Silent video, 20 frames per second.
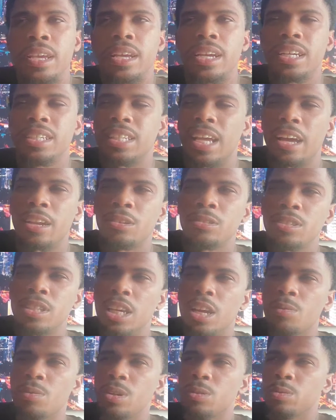Because I don't
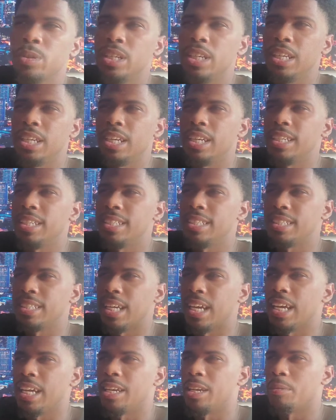think we really
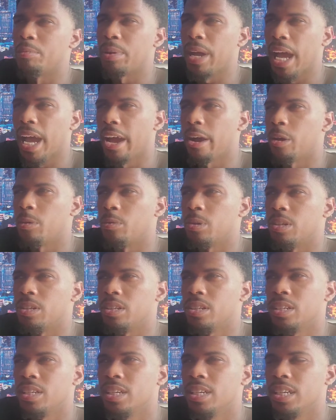understand the
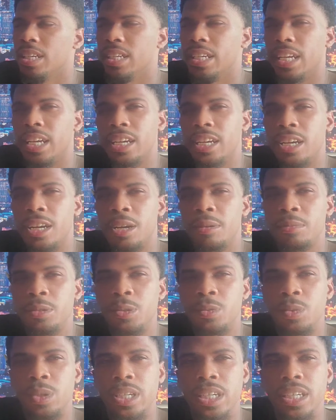power that
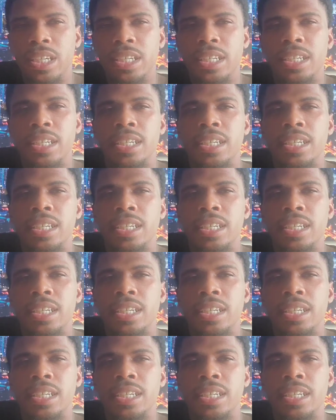comes with